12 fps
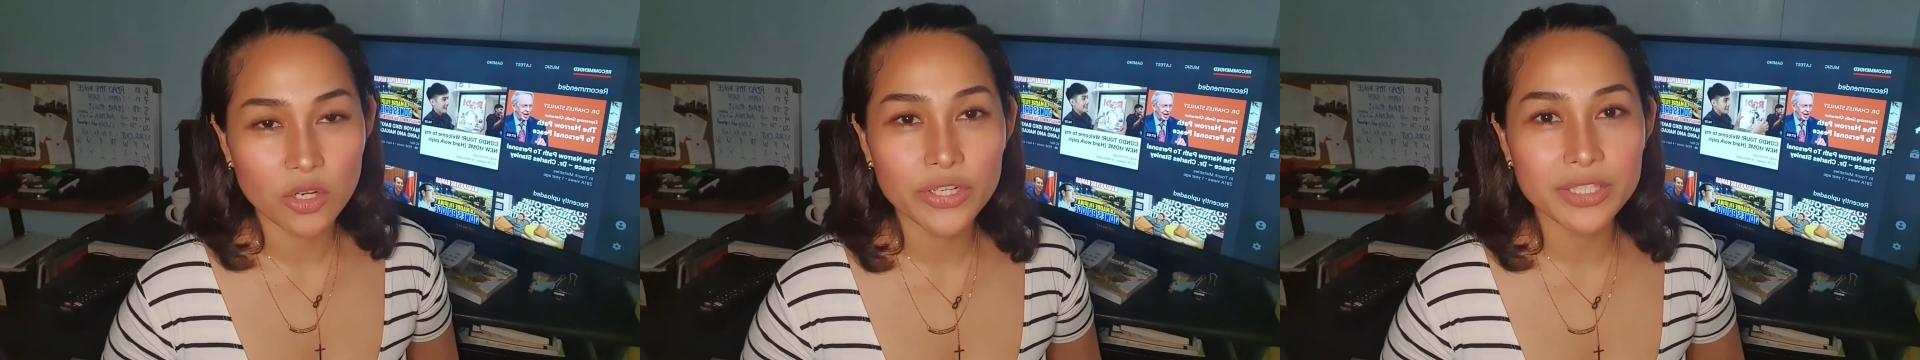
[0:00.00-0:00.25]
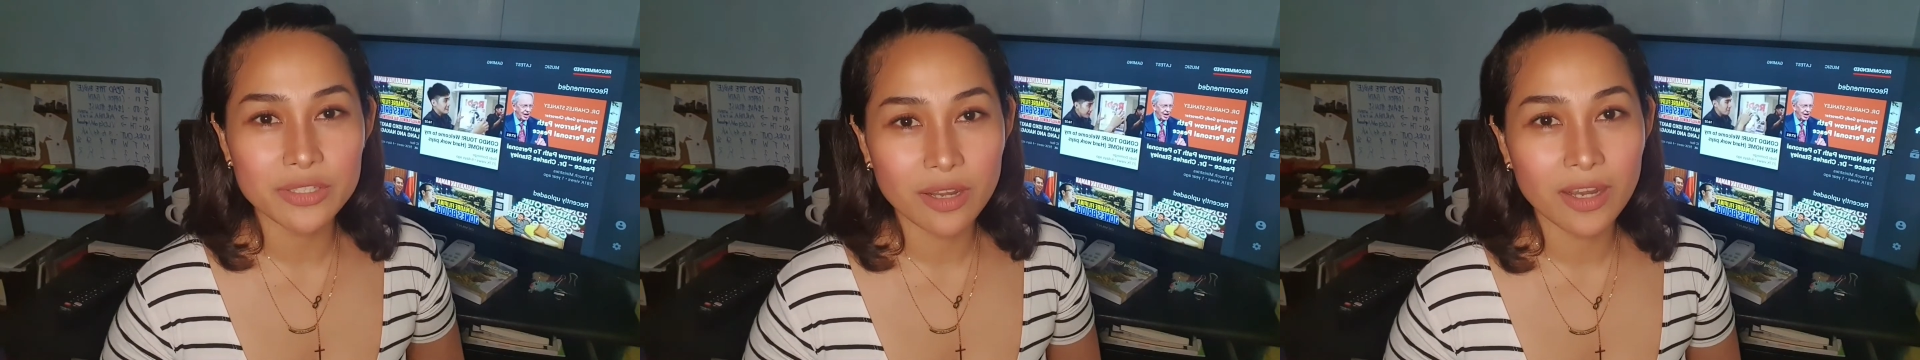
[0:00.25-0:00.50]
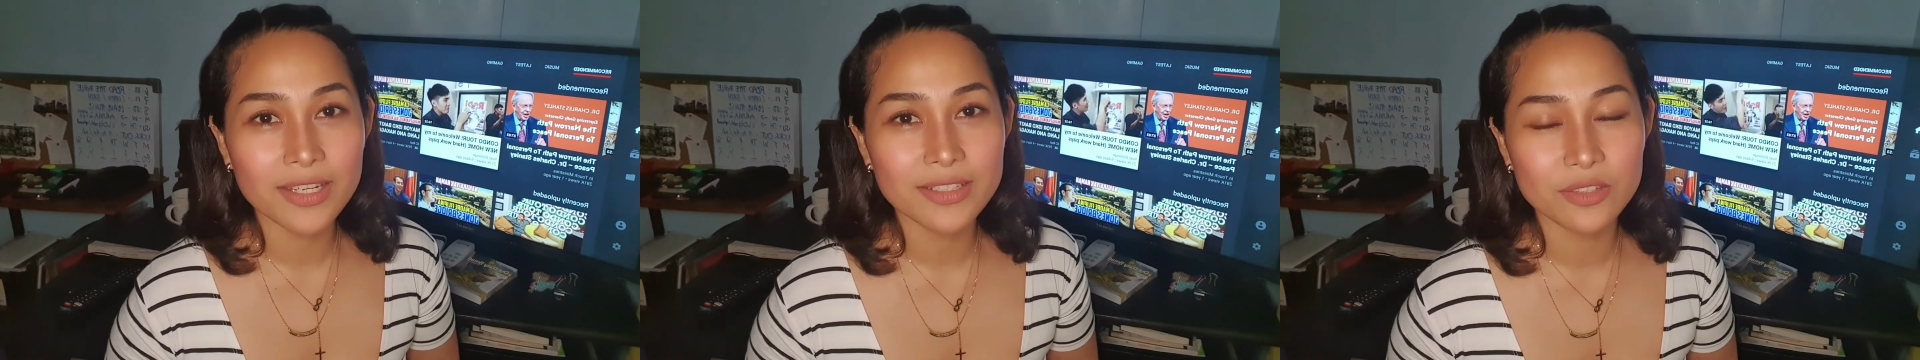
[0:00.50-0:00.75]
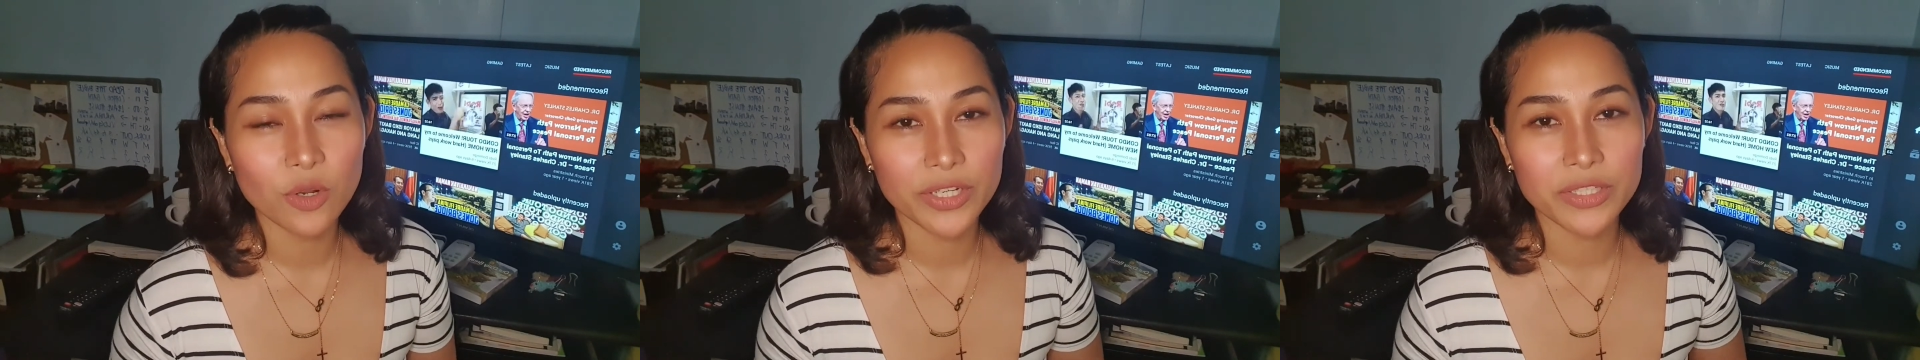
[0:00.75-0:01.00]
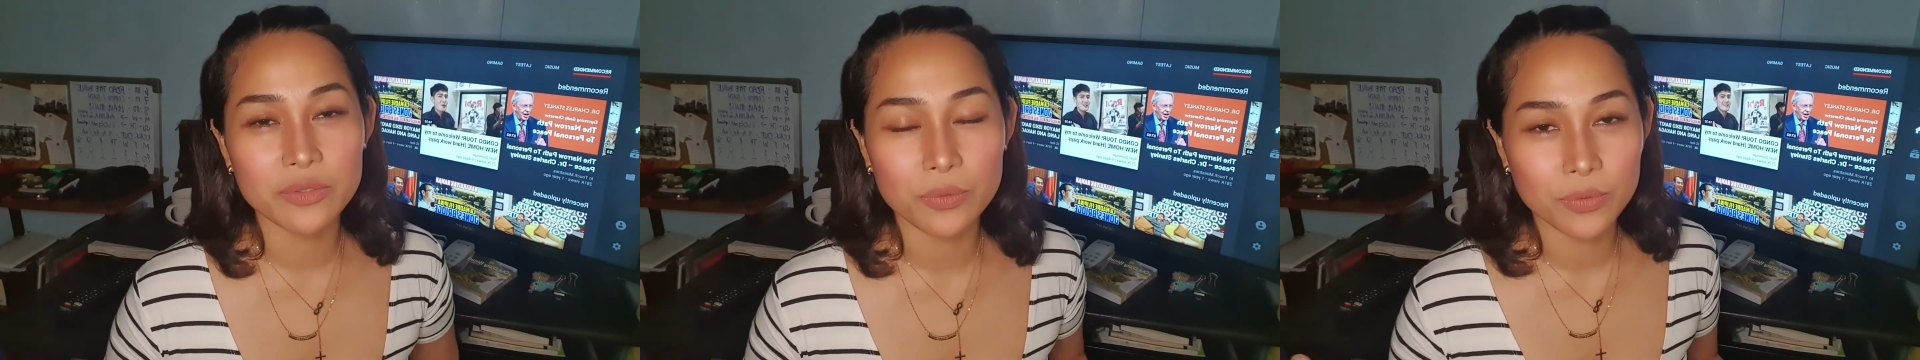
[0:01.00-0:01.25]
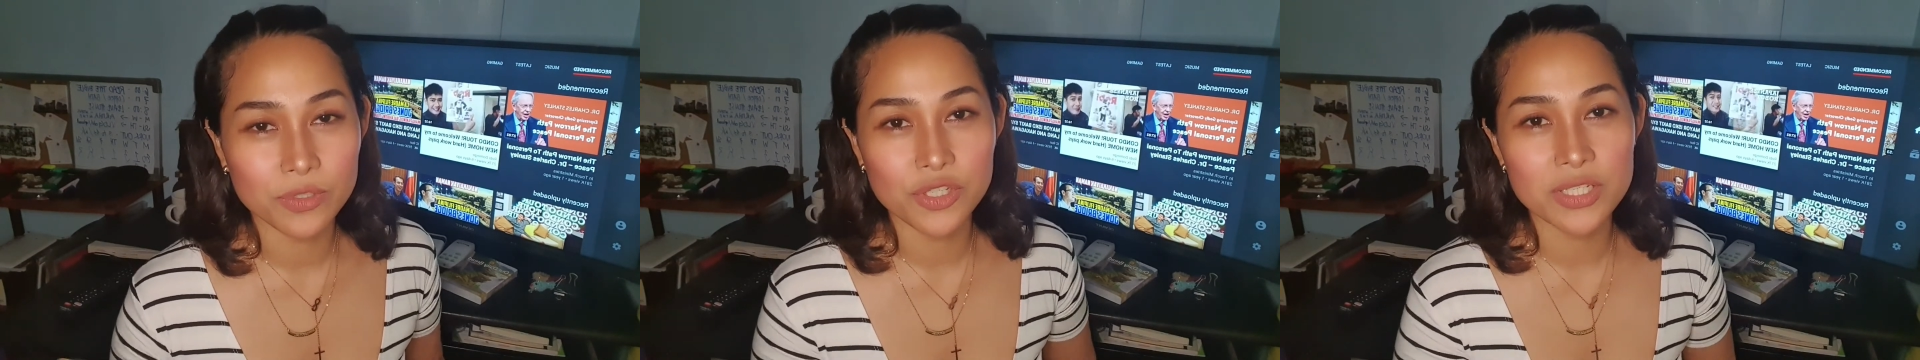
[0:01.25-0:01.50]
glory to God, glory
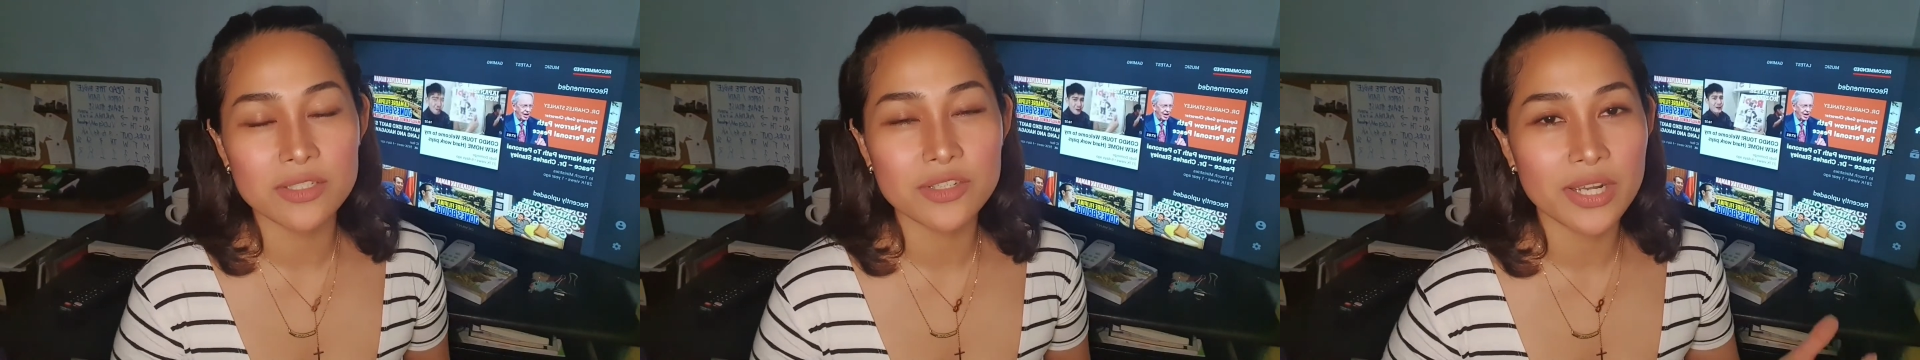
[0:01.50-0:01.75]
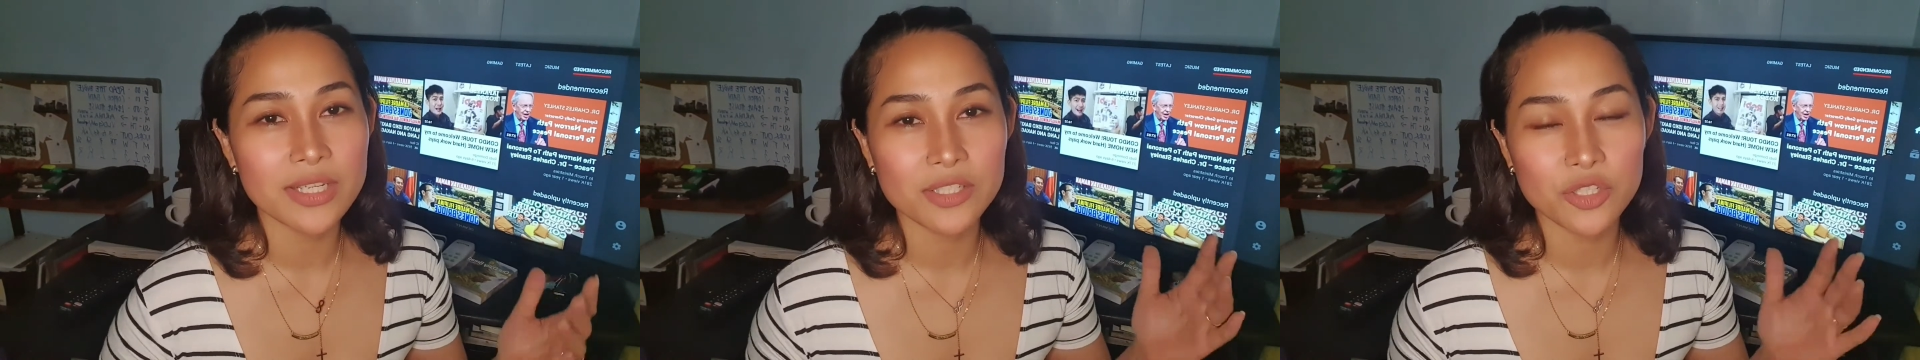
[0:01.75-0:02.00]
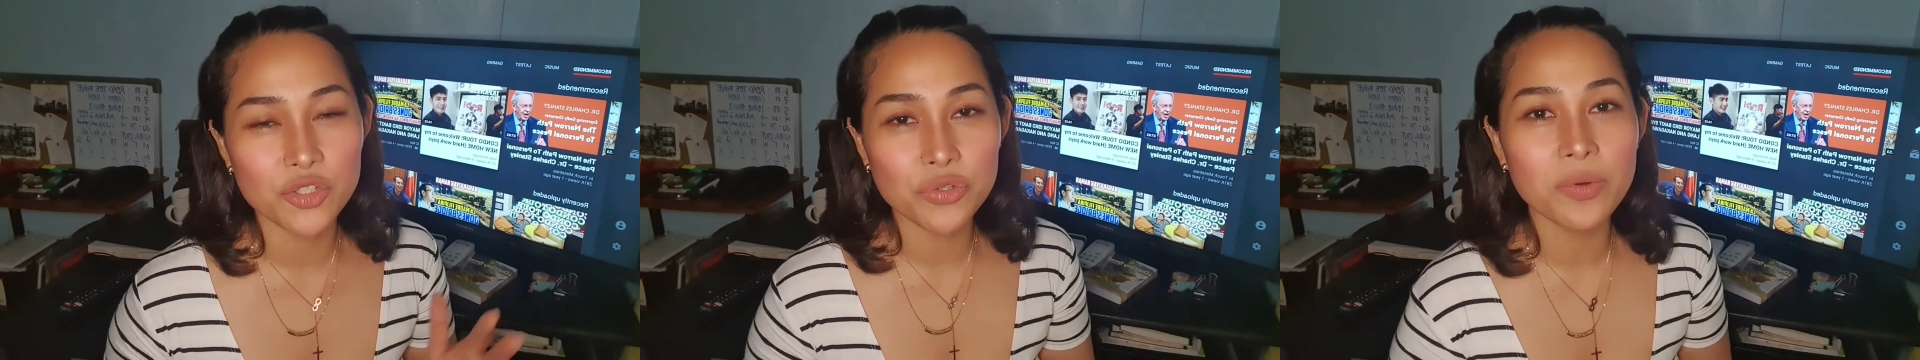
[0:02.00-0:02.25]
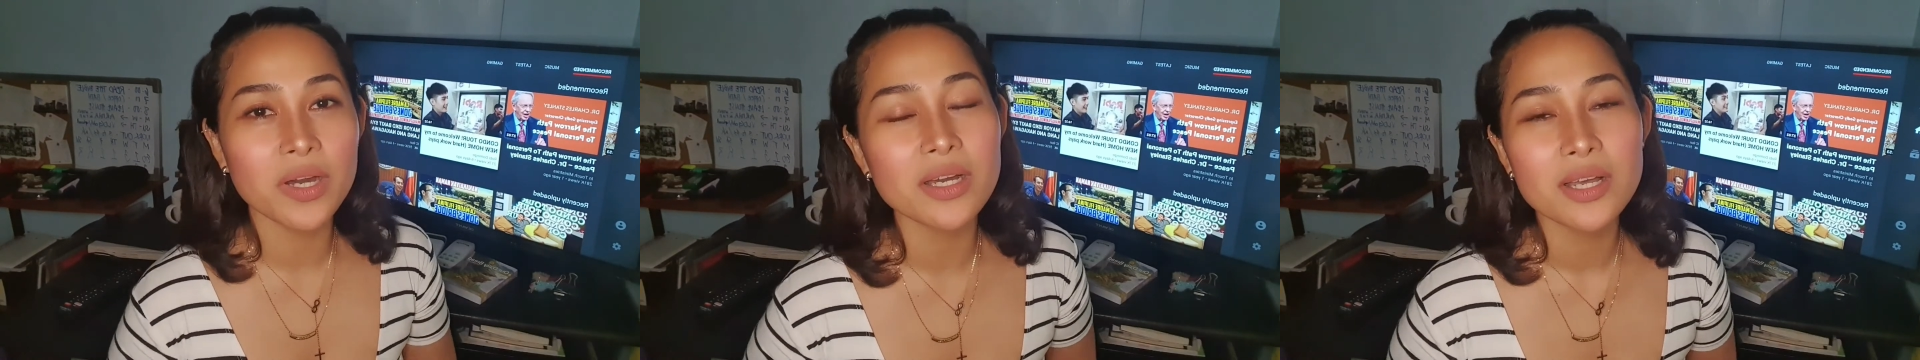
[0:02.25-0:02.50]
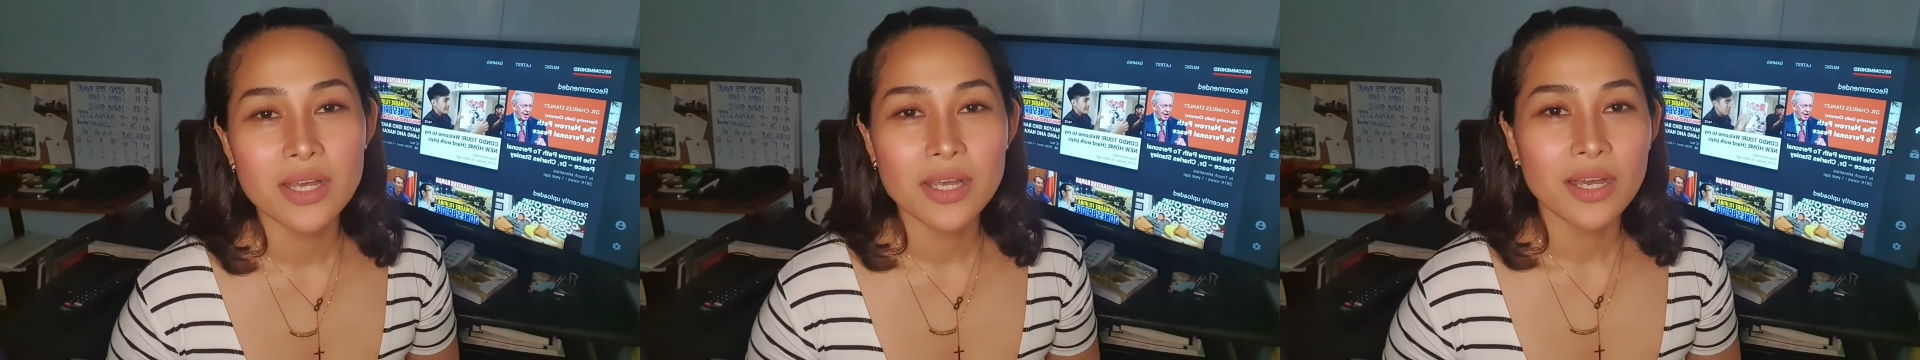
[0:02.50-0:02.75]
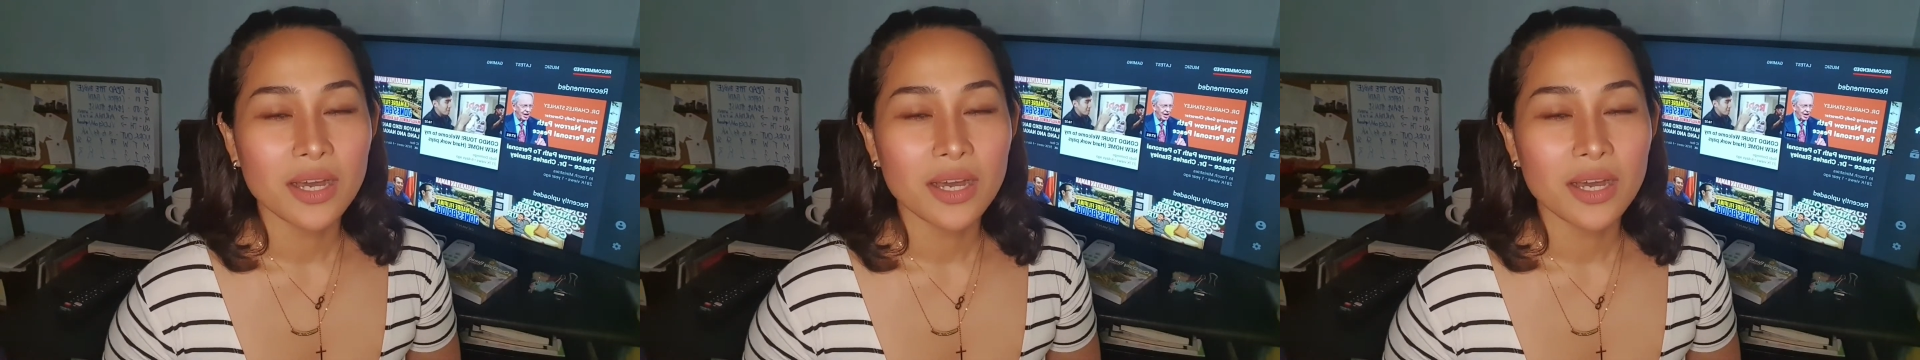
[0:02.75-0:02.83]
to Jesus Christ, Yeshua